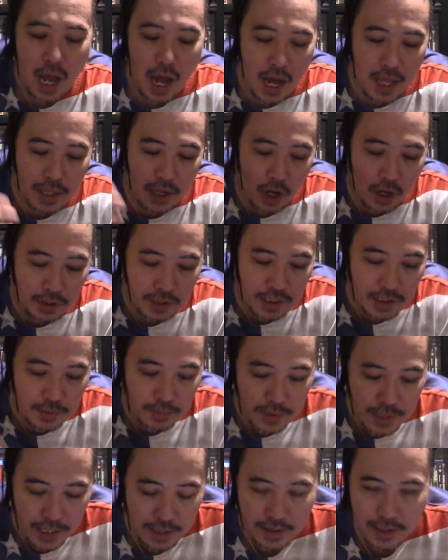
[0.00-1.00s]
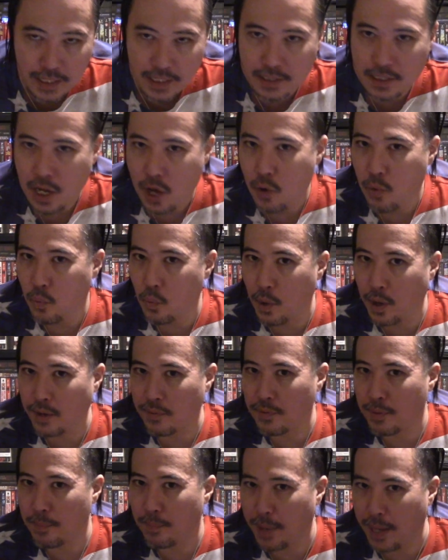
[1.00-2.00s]
On the autism side of things, one
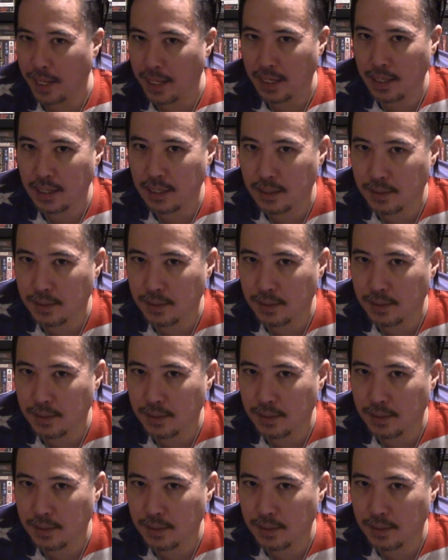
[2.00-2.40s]
of the big